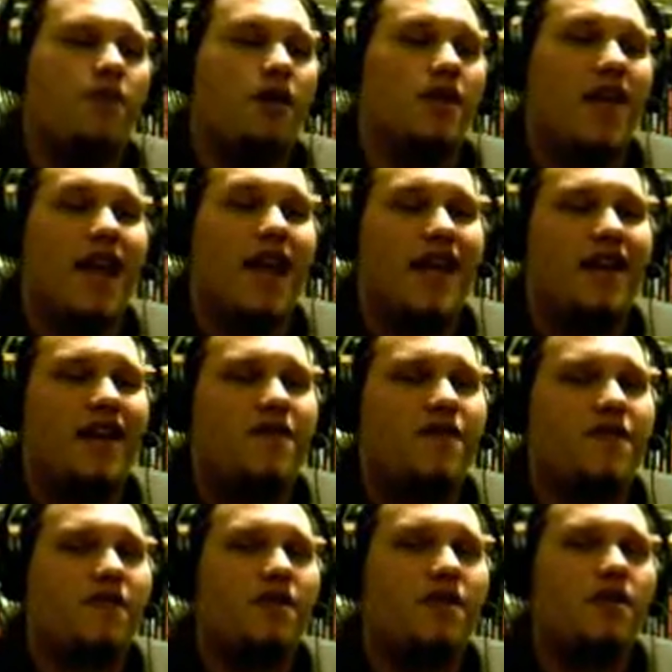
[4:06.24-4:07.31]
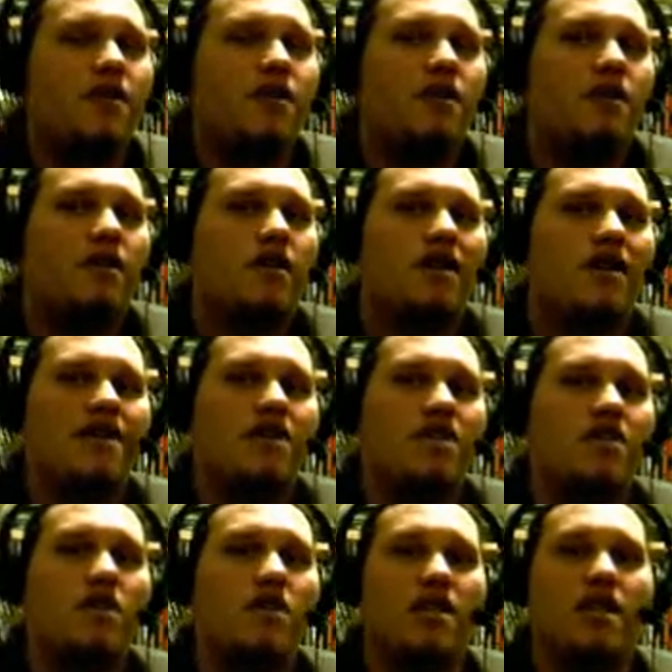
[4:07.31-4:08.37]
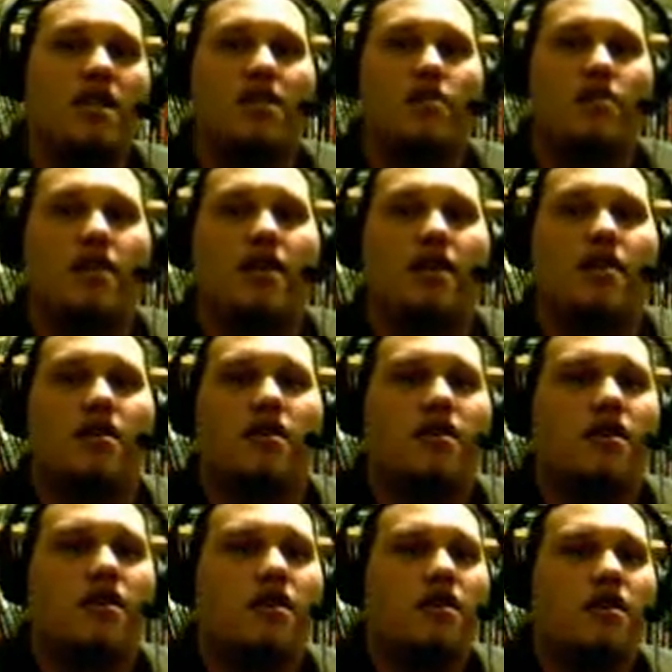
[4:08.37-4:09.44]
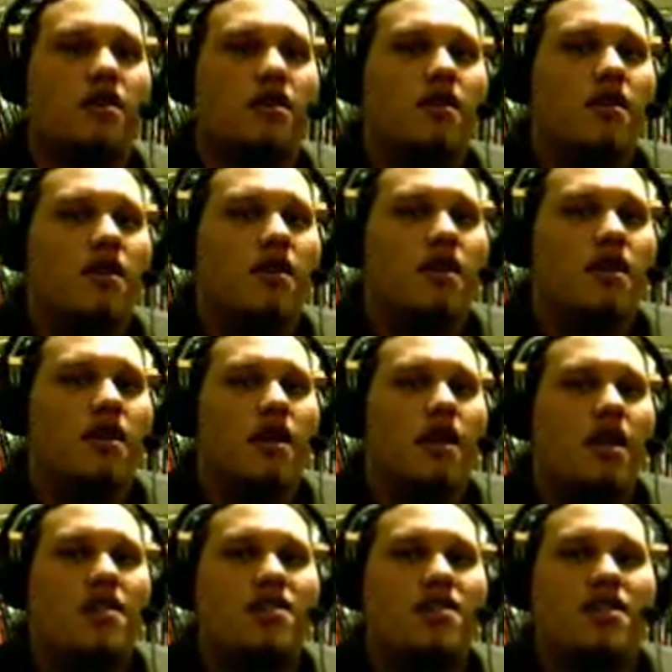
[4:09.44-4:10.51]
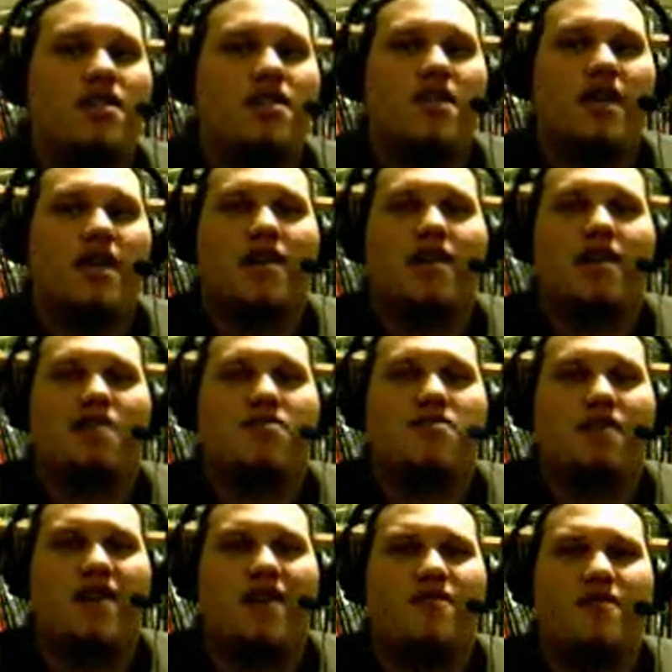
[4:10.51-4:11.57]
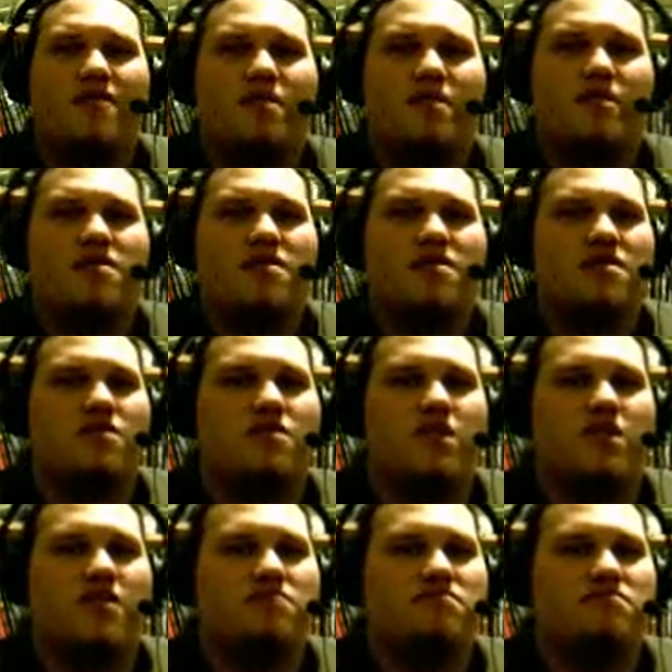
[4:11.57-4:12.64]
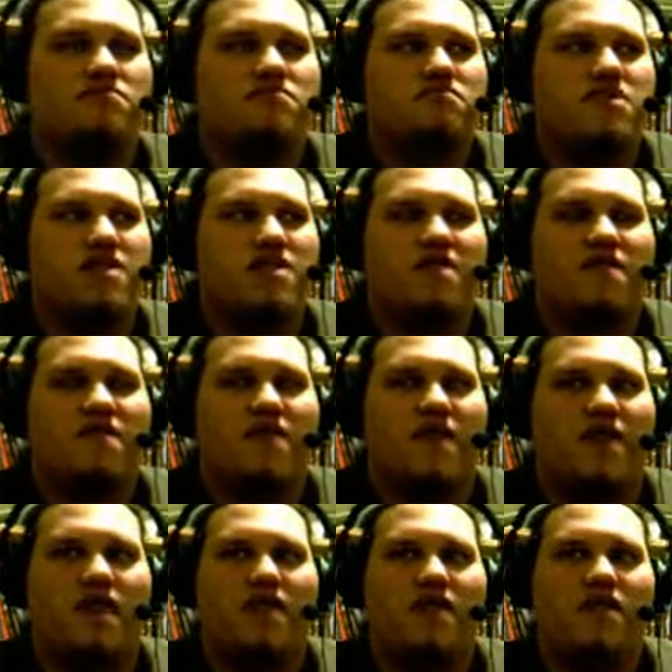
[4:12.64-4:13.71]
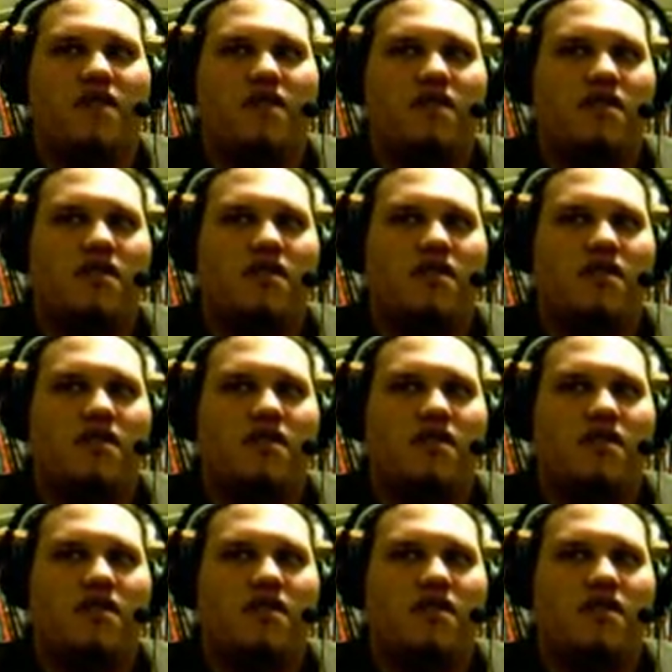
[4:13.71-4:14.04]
Live is slowly getting better. It's just the fact that Live's only been out since, what, 2005?